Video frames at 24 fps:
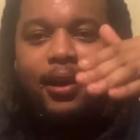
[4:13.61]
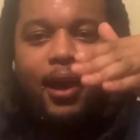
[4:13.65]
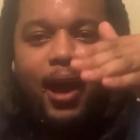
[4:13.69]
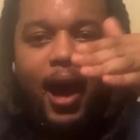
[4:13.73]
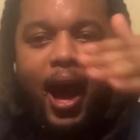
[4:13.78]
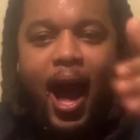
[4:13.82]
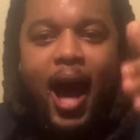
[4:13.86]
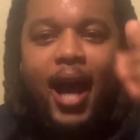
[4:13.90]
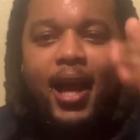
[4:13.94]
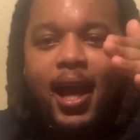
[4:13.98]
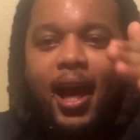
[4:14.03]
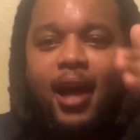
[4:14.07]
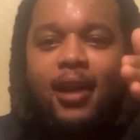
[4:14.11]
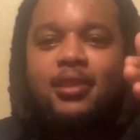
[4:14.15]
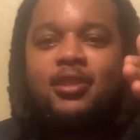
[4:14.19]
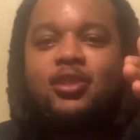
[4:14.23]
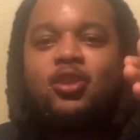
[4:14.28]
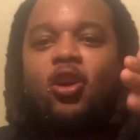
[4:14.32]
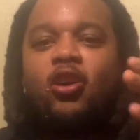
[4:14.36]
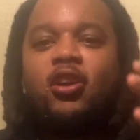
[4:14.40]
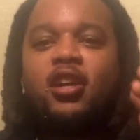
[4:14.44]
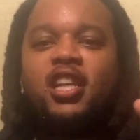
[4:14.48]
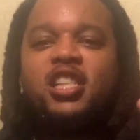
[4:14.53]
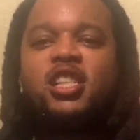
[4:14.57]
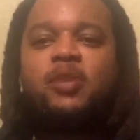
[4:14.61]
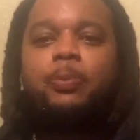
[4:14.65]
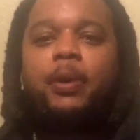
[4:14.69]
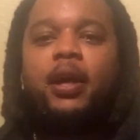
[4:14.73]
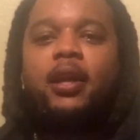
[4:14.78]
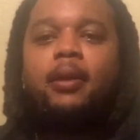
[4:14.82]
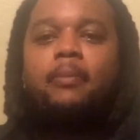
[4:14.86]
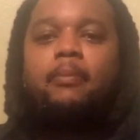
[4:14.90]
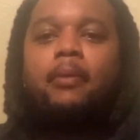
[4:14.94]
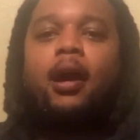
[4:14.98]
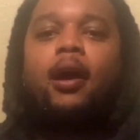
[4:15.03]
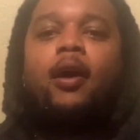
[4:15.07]
I gotta start
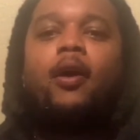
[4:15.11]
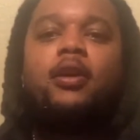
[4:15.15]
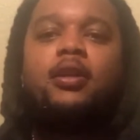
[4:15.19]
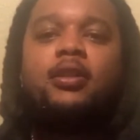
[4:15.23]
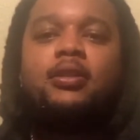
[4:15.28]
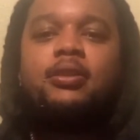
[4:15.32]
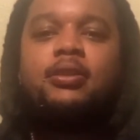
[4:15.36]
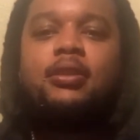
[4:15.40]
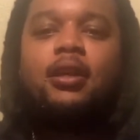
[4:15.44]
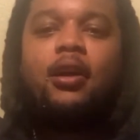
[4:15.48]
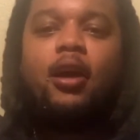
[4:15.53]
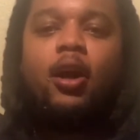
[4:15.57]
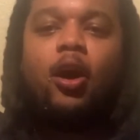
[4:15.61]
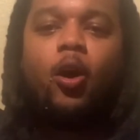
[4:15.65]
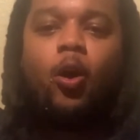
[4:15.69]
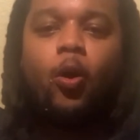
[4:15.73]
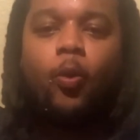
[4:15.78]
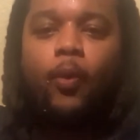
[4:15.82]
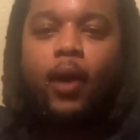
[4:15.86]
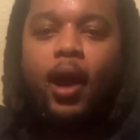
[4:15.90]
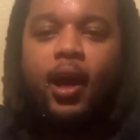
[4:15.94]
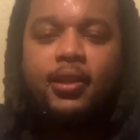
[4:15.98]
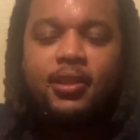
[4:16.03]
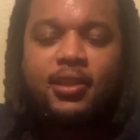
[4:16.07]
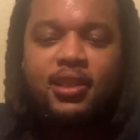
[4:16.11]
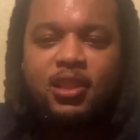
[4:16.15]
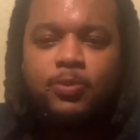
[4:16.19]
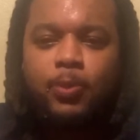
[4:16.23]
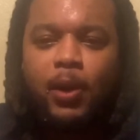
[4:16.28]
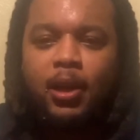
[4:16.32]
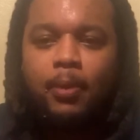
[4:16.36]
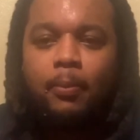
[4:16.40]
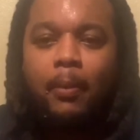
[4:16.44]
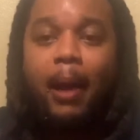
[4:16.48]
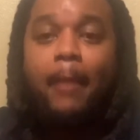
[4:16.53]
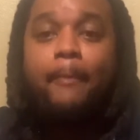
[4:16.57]
expanding my horizon,
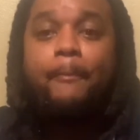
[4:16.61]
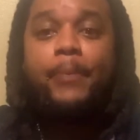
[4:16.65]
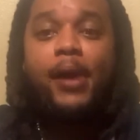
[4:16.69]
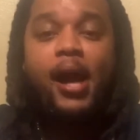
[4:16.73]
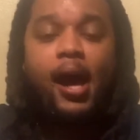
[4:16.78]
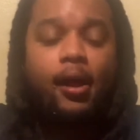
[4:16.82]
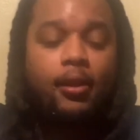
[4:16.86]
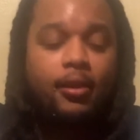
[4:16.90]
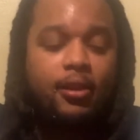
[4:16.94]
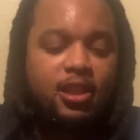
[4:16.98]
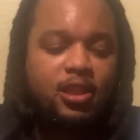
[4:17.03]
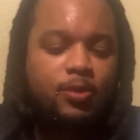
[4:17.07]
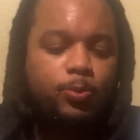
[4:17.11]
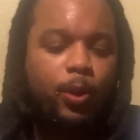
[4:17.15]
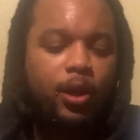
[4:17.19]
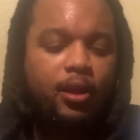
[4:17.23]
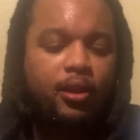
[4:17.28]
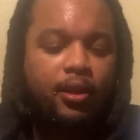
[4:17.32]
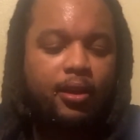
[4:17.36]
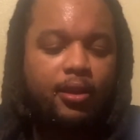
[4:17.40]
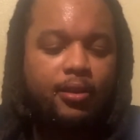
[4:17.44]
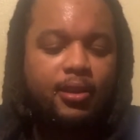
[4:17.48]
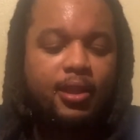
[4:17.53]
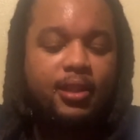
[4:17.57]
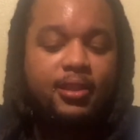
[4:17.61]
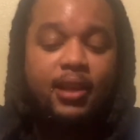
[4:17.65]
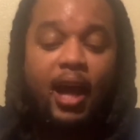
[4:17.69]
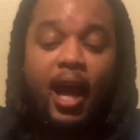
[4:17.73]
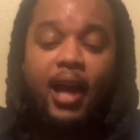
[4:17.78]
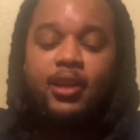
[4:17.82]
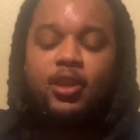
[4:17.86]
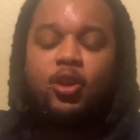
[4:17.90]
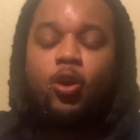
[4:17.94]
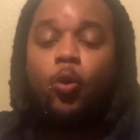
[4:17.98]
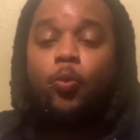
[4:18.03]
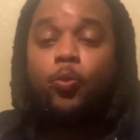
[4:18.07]
expanding my palate, expanding like things I
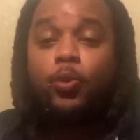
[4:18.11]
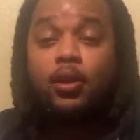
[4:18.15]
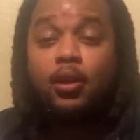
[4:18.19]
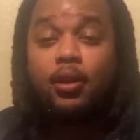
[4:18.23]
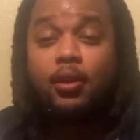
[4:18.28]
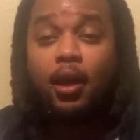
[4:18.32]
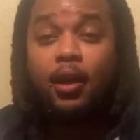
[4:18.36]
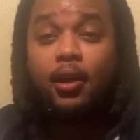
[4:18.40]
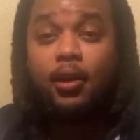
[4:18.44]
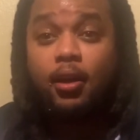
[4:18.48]
don't really like.